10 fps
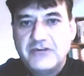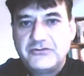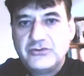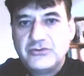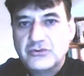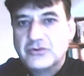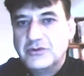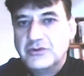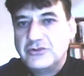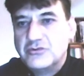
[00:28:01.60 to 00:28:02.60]
to
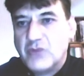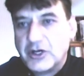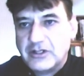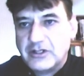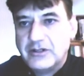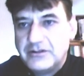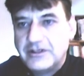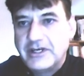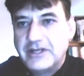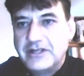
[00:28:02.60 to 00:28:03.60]
model
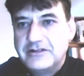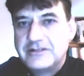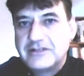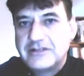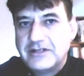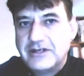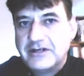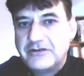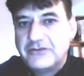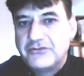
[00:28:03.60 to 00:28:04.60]
and
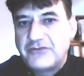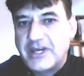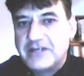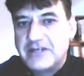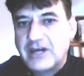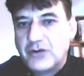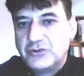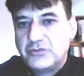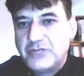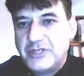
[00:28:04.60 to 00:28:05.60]
find out
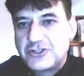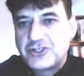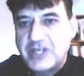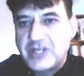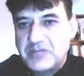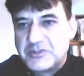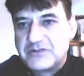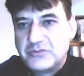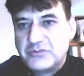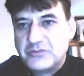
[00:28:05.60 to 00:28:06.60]
which shapes,
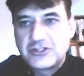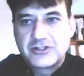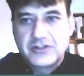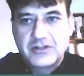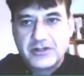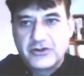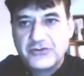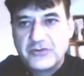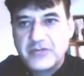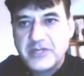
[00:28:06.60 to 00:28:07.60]
which
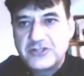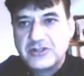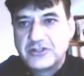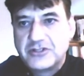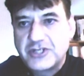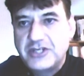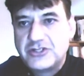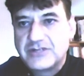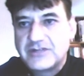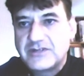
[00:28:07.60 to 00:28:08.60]
conformational changes
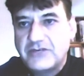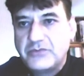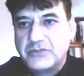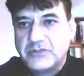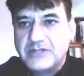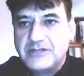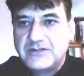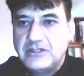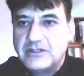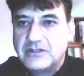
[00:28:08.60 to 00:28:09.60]
have we really seen
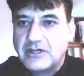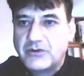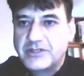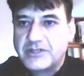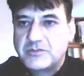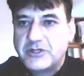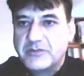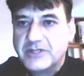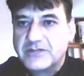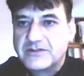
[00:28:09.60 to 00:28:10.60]
in our
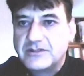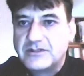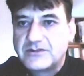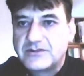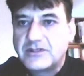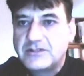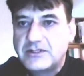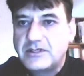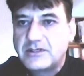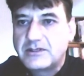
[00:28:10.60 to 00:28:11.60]
experiments. And this can take
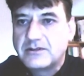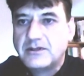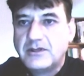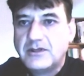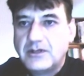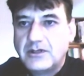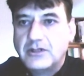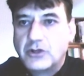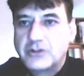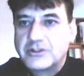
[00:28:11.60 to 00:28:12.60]
a long
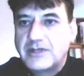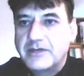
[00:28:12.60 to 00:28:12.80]
time.